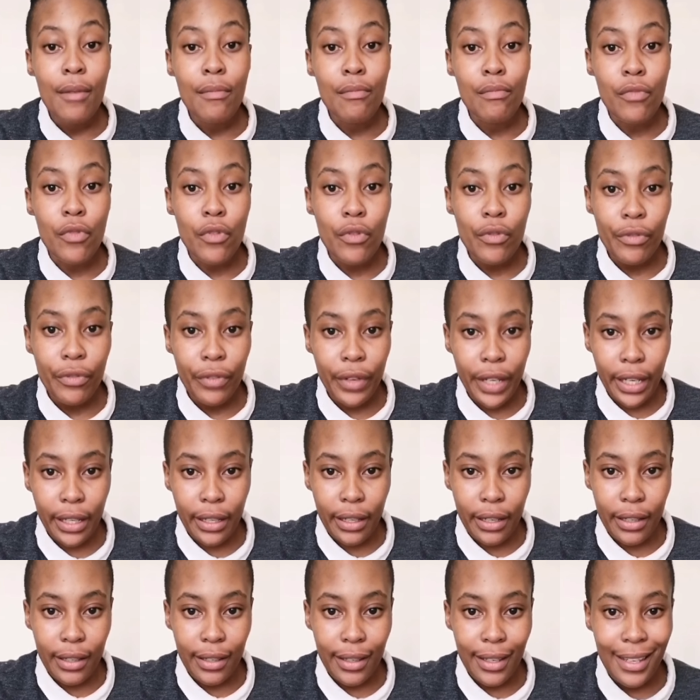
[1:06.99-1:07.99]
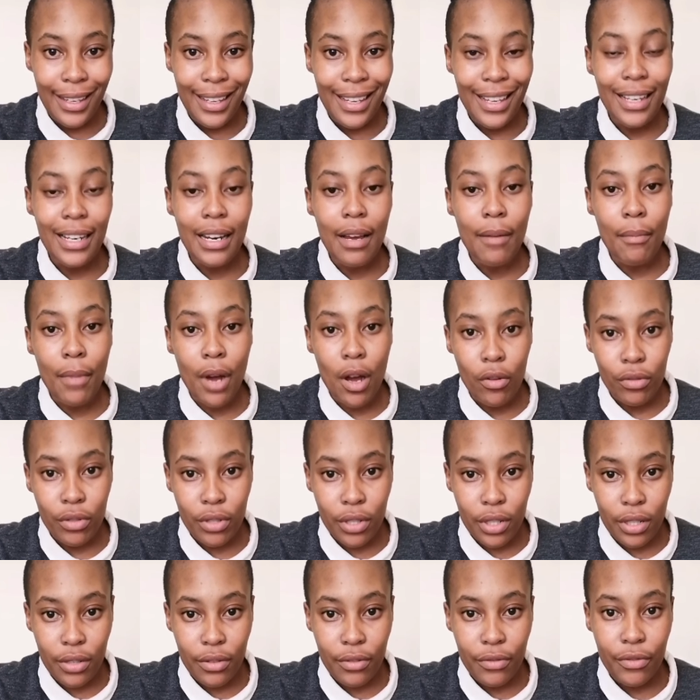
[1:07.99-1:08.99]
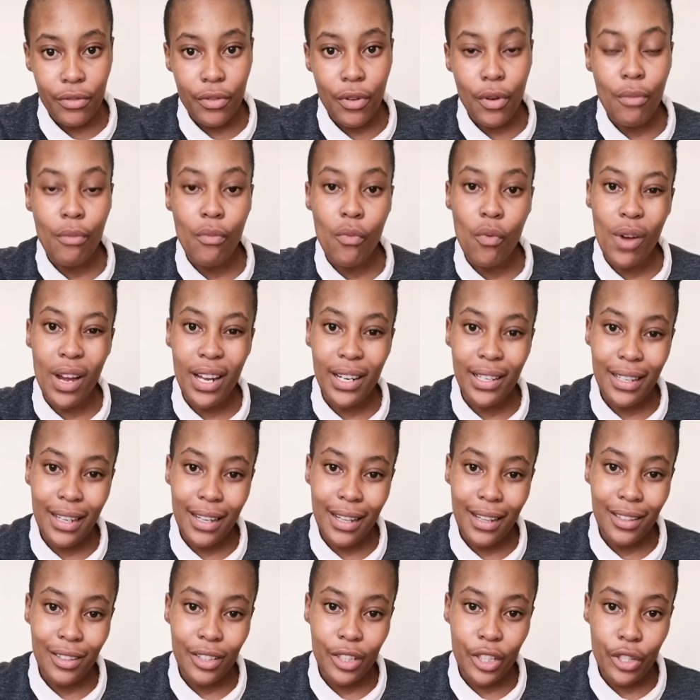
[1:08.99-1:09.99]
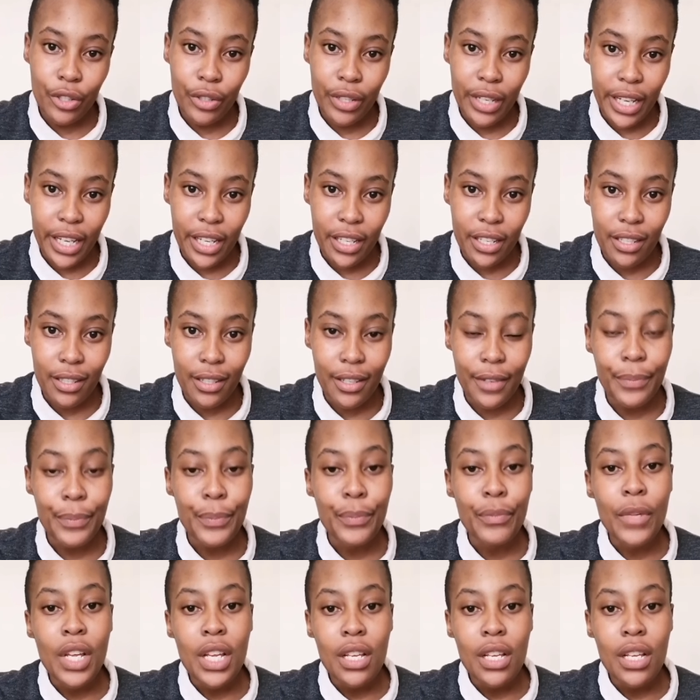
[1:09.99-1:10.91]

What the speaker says: Moving an amount from one calculation